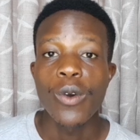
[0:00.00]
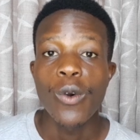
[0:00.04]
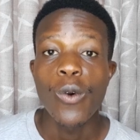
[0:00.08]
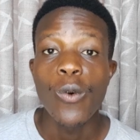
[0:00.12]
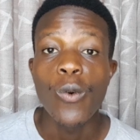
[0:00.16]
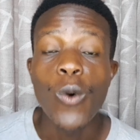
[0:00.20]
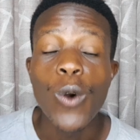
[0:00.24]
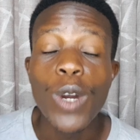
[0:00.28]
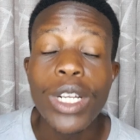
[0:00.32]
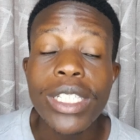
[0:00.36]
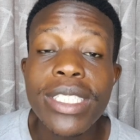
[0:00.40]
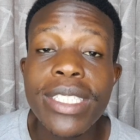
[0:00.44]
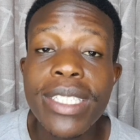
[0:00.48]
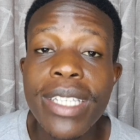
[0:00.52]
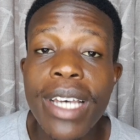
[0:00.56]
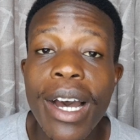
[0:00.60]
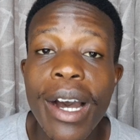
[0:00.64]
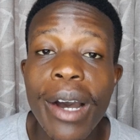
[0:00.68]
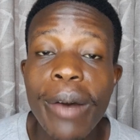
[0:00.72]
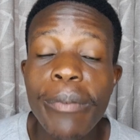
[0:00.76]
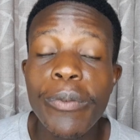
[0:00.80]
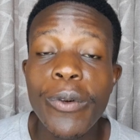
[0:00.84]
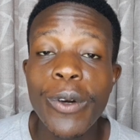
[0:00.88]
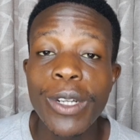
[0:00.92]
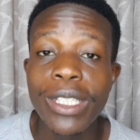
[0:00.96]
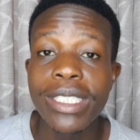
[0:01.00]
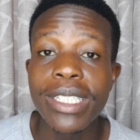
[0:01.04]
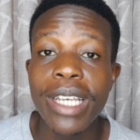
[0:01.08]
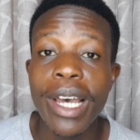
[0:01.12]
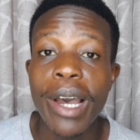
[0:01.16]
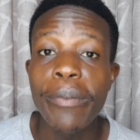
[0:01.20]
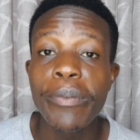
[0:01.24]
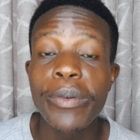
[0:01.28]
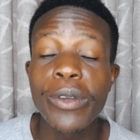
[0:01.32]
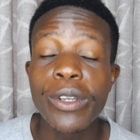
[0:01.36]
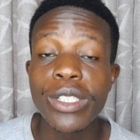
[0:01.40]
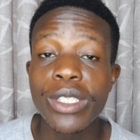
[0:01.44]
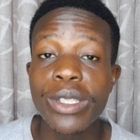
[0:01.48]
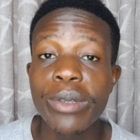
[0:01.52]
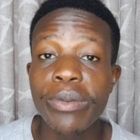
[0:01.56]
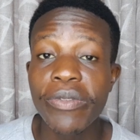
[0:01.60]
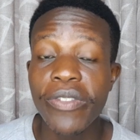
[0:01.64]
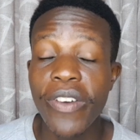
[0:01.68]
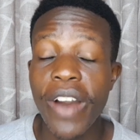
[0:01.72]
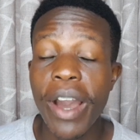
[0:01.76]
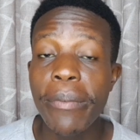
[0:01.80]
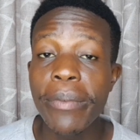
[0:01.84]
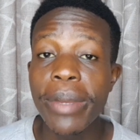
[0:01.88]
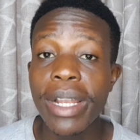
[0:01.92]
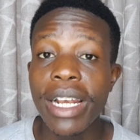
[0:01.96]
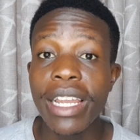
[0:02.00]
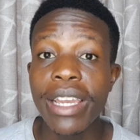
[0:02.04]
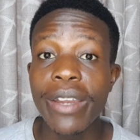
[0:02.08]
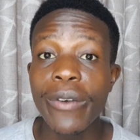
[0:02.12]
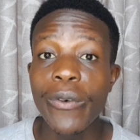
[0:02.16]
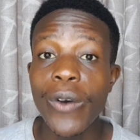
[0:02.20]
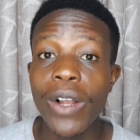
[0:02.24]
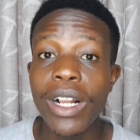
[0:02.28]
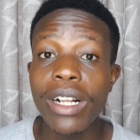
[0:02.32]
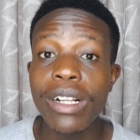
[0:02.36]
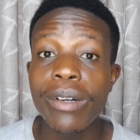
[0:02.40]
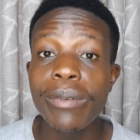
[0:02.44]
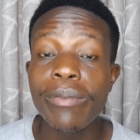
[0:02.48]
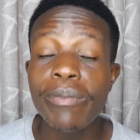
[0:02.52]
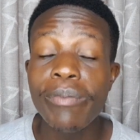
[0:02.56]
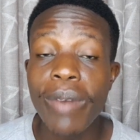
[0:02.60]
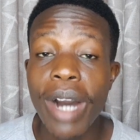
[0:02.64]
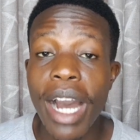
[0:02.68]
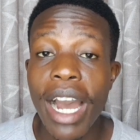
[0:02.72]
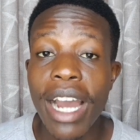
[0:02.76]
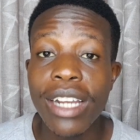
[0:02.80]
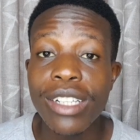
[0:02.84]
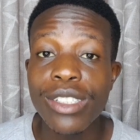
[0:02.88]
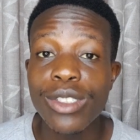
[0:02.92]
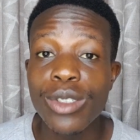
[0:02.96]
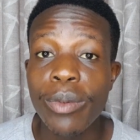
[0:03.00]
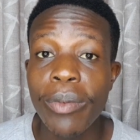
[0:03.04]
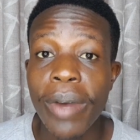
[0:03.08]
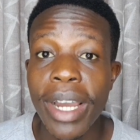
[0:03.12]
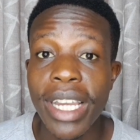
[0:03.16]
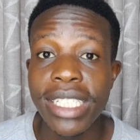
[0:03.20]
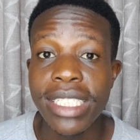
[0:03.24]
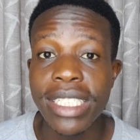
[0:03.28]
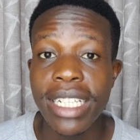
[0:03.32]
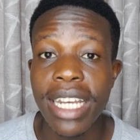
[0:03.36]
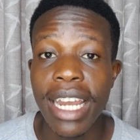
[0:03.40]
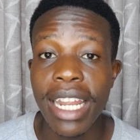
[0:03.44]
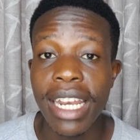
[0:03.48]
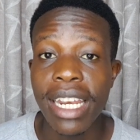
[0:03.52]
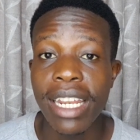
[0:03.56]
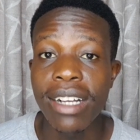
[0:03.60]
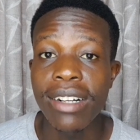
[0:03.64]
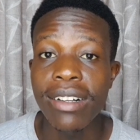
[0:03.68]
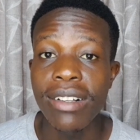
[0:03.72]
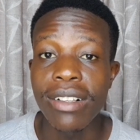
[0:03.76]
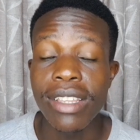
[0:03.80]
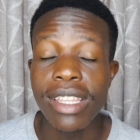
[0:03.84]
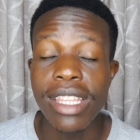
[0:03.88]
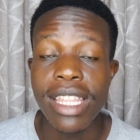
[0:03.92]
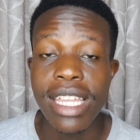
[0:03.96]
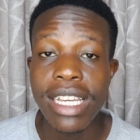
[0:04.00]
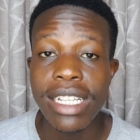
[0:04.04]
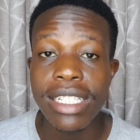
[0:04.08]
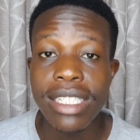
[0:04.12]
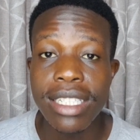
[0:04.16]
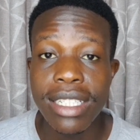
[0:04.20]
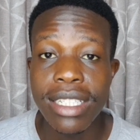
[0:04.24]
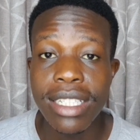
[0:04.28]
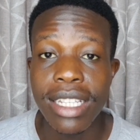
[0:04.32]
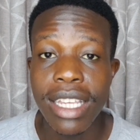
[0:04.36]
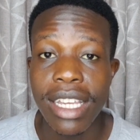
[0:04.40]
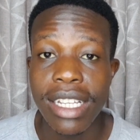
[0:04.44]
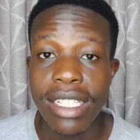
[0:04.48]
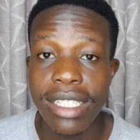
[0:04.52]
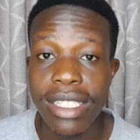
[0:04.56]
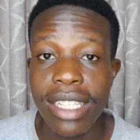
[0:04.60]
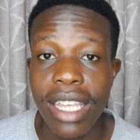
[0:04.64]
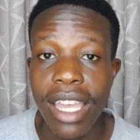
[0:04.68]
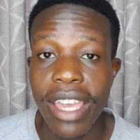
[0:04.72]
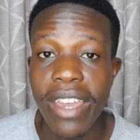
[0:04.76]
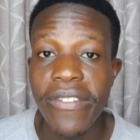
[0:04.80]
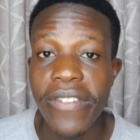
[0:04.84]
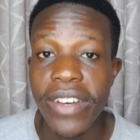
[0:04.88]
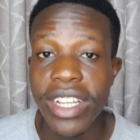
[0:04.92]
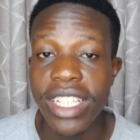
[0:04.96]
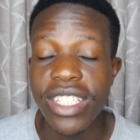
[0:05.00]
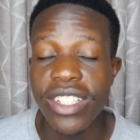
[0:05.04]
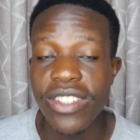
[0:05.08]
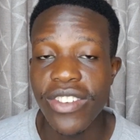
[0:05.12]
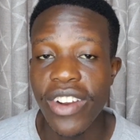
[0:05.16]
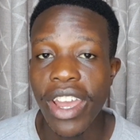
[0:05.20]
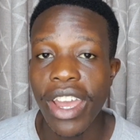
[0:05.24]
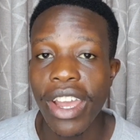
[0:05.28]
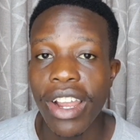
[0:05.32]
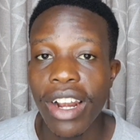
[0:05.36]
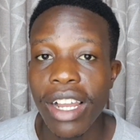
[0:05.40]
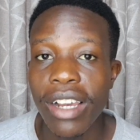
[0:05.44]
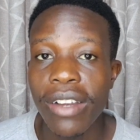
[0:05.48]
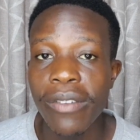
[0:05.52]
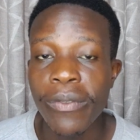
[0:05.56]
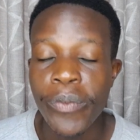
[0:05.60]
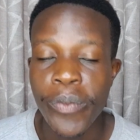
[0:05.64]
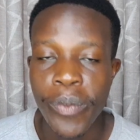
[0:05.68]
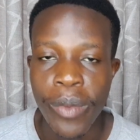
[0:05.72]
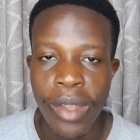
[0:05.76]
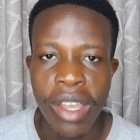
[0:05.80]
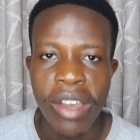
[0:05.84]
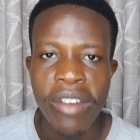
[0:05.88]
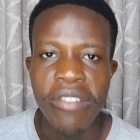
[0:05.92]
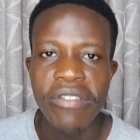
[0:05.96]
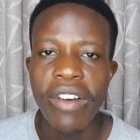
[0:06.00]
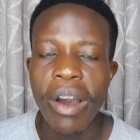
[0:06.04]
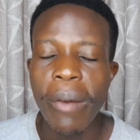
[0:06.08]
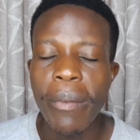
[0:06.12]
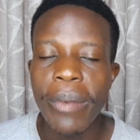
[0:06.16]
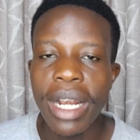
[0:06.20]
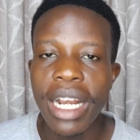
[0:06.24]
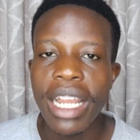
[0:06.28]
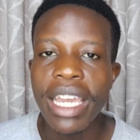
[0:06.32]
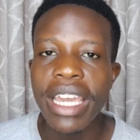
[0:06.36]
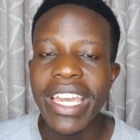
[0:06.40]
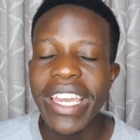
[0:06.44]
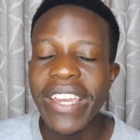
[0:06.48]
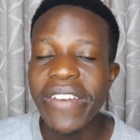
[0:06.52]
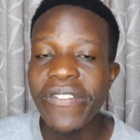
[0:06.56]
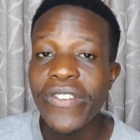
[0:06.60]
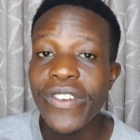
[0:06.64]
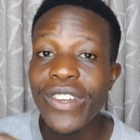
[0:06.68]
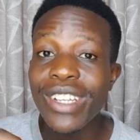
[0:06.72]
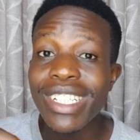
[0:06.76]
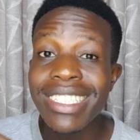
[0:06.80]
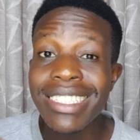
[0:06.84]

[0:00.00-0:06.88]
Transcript: What's up YouTube family? Welcome back to my channel. This is Evans Raela. Family, if you'd